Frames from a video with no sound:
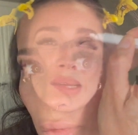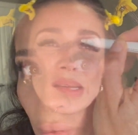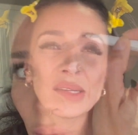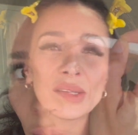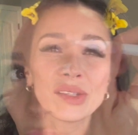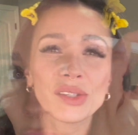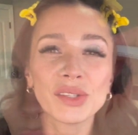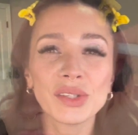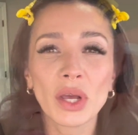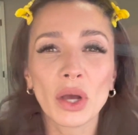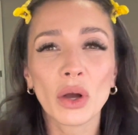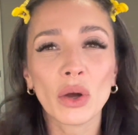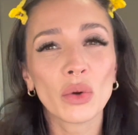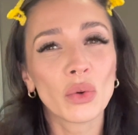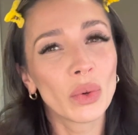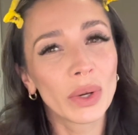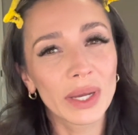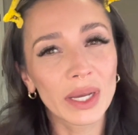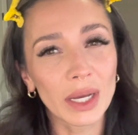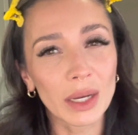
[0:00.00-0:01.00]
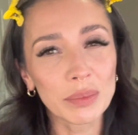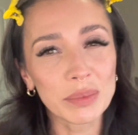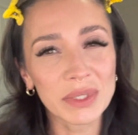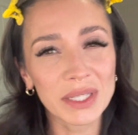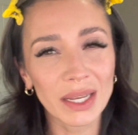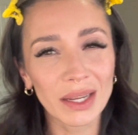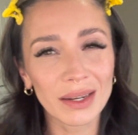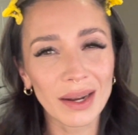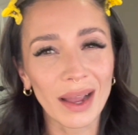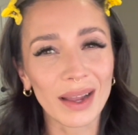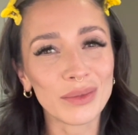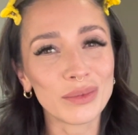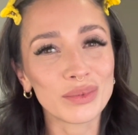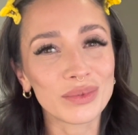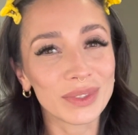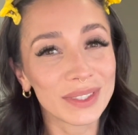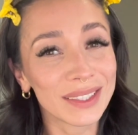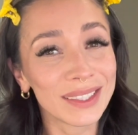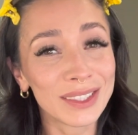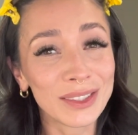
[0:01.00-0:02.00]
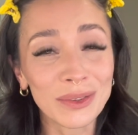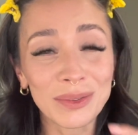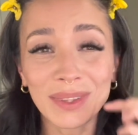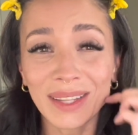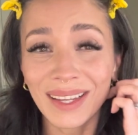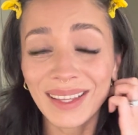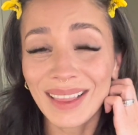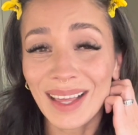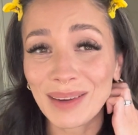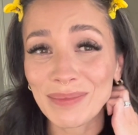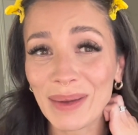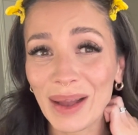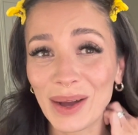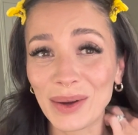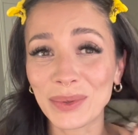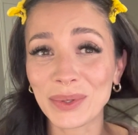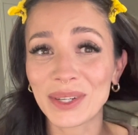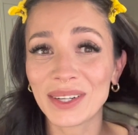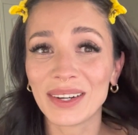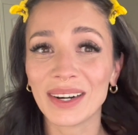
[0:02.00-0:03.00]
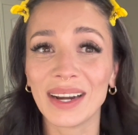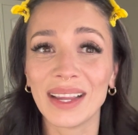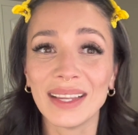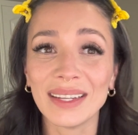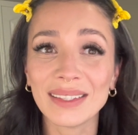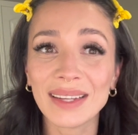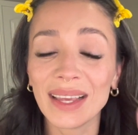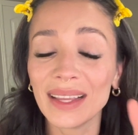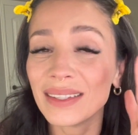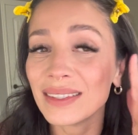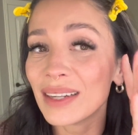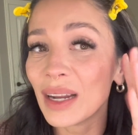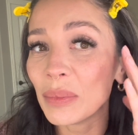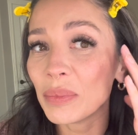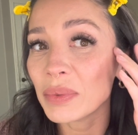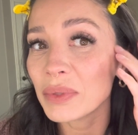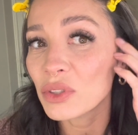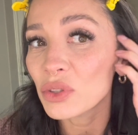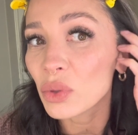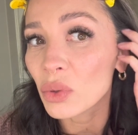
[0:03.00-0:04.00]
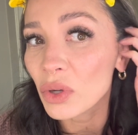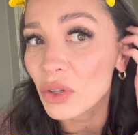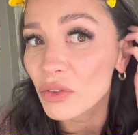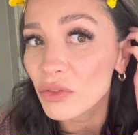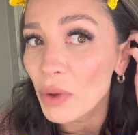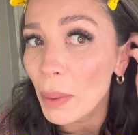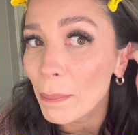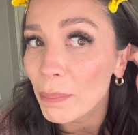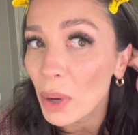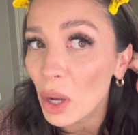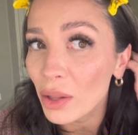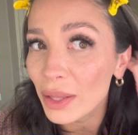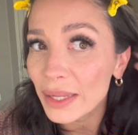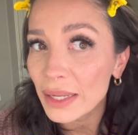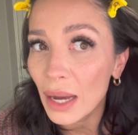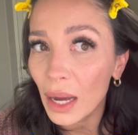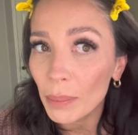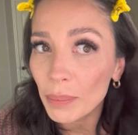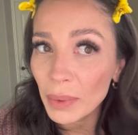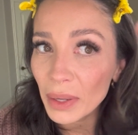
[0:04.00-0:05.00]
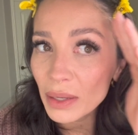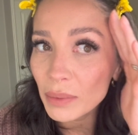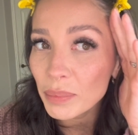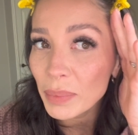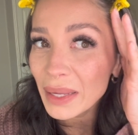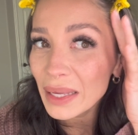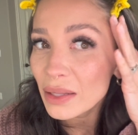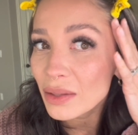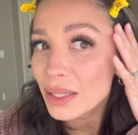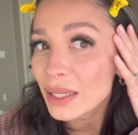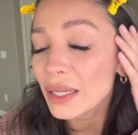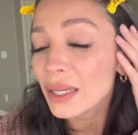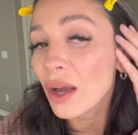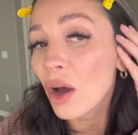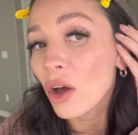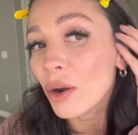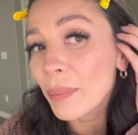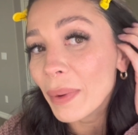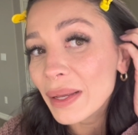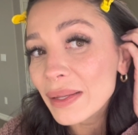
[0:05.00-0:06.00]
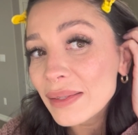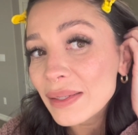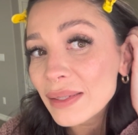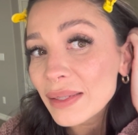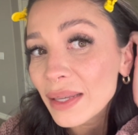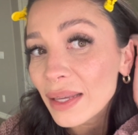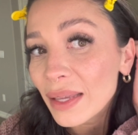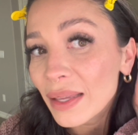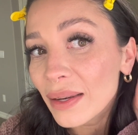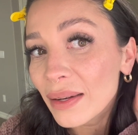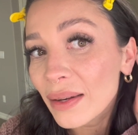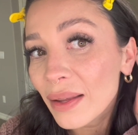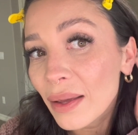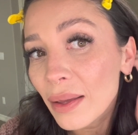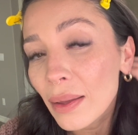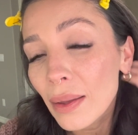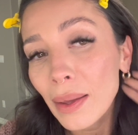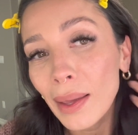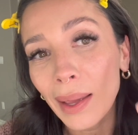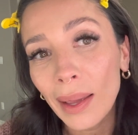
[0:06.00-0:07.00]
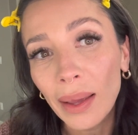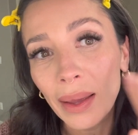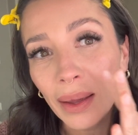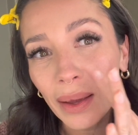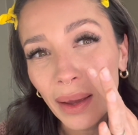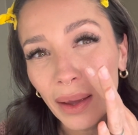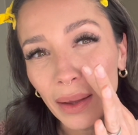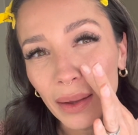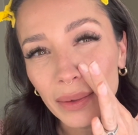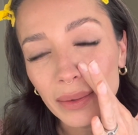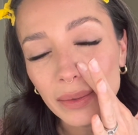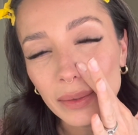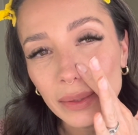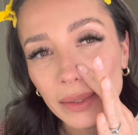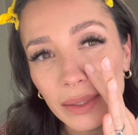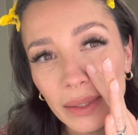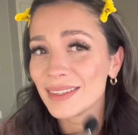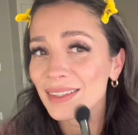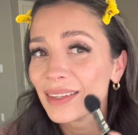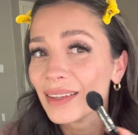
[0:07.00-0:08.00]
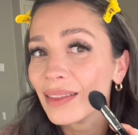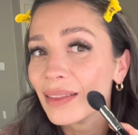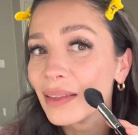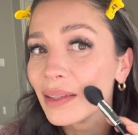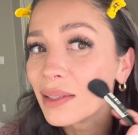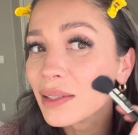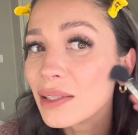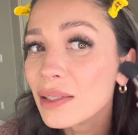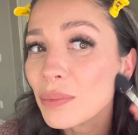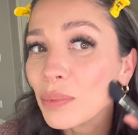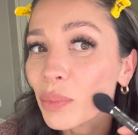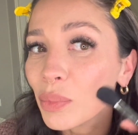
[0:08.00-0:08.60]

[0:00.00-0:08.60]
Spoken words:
So quick update, I really don't like that powder. It ended up sort of balling up and pilling on my skin, and this